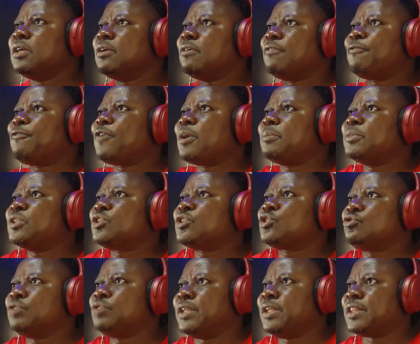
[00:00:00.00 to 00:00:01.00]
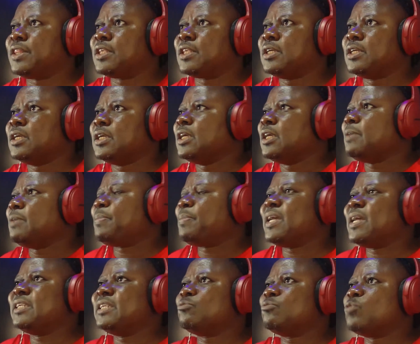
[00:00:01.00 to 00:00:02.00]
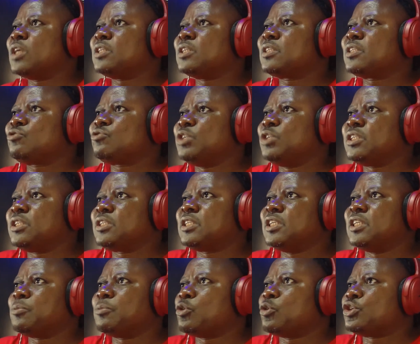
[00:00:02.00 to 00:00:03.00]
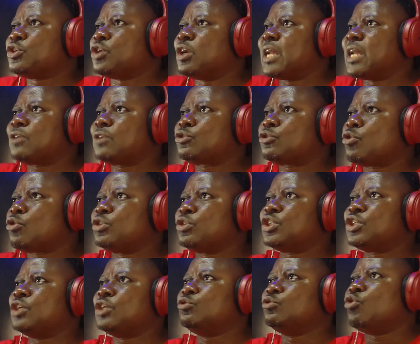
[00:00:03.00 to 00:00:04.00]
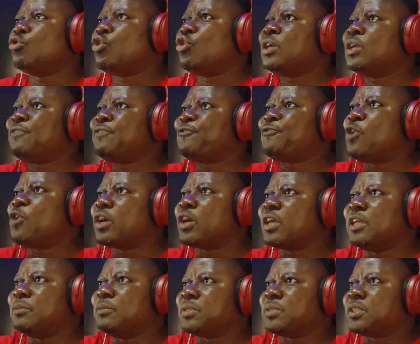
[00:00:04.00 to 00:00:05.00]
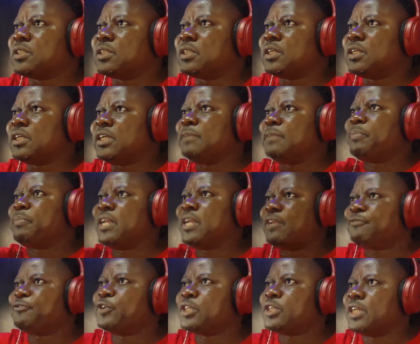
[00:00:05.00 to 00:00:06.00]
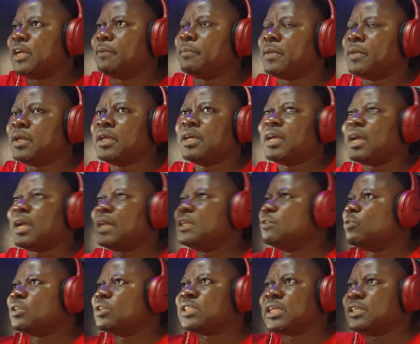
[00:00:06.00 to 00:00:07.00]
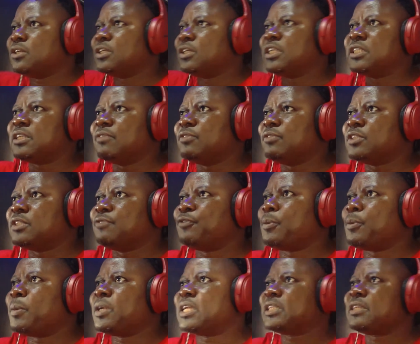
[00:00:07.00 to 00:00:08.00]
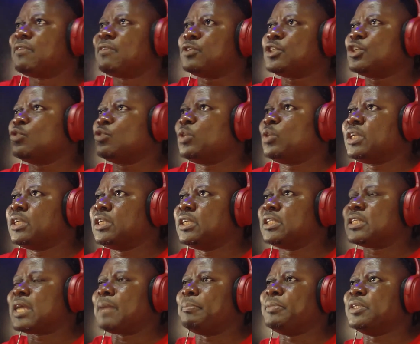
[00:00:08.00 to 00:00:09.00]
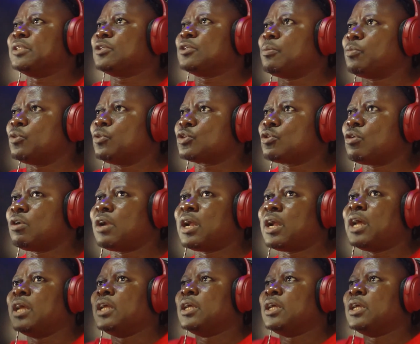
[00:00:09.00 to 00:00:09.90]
From the street. He played in one street team, coach under Coach Chinedu, only 4 games. He played for them. And he was at the under-17. From under-17, winning it and being top goal scorer,